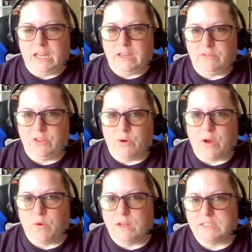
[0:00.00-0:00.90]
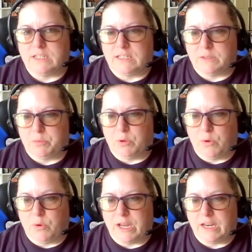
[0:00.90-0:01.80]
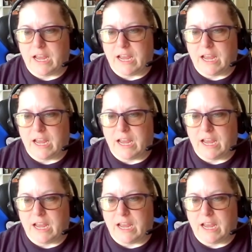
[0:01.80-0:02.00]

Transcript: even though I was not deployed.